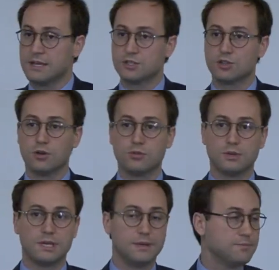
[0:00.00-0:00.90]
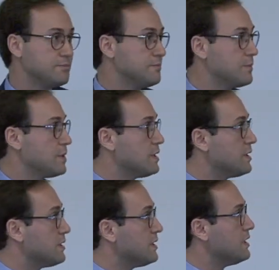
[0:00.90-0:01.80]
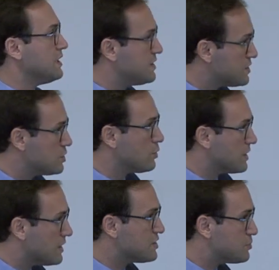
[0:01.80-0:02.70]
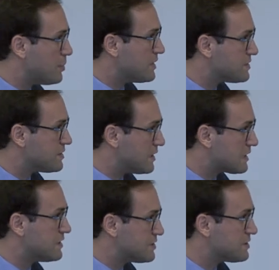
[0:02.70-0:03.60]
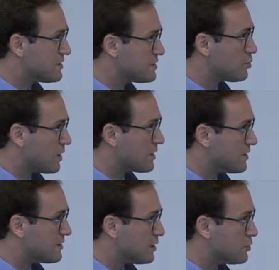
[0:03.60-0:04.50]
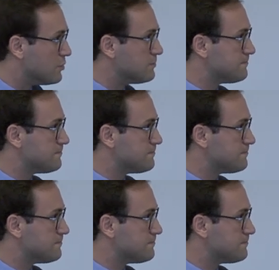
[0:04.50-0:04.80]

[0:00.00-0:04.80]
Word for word: So uh, it is doing its best, at least this is what I can tell you.